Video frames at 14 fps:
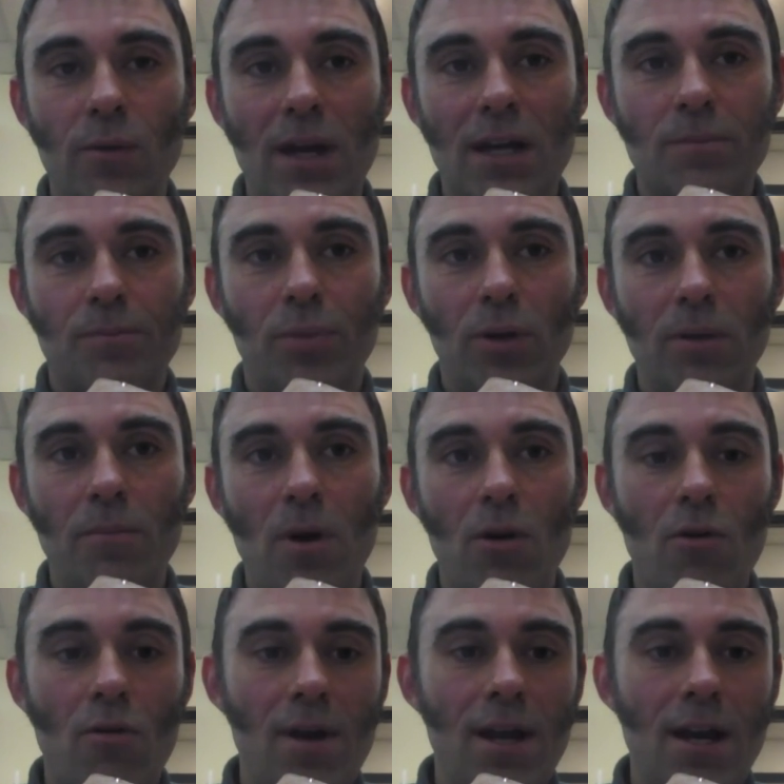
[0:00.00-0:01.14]
we had to pull the
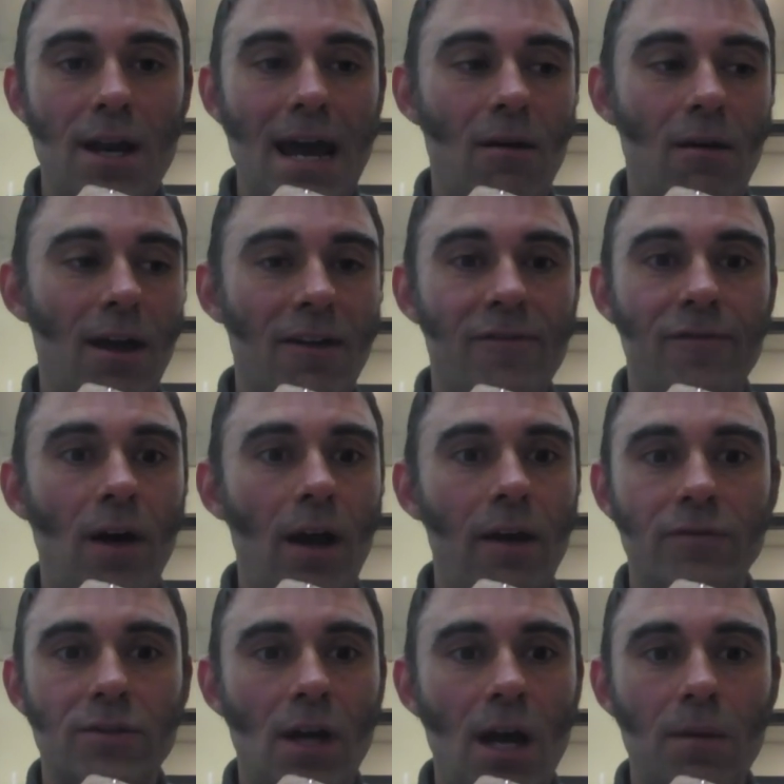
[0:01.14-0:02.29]
motor in and out like
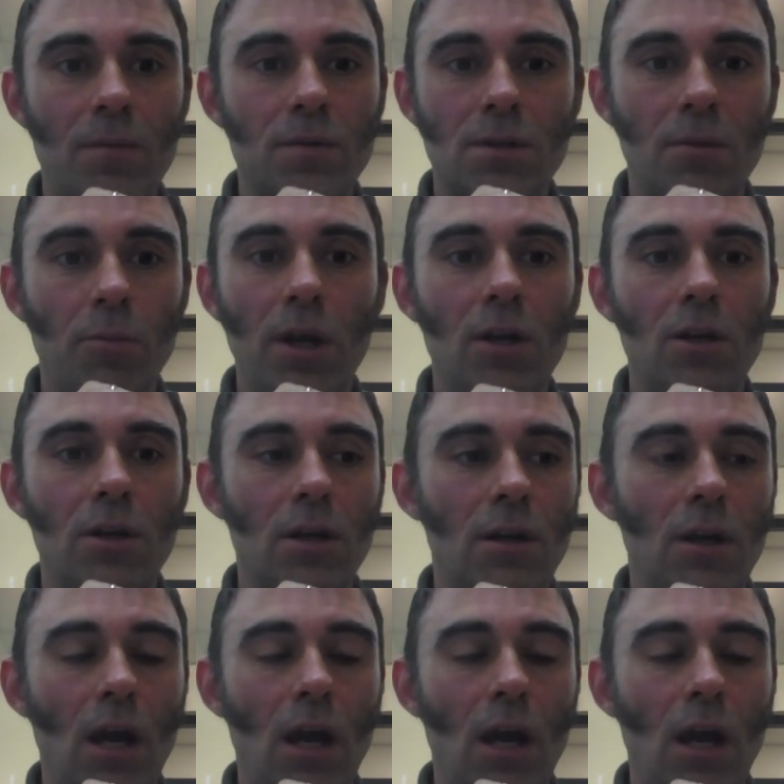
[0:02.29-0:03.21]
five times. I mean, oh.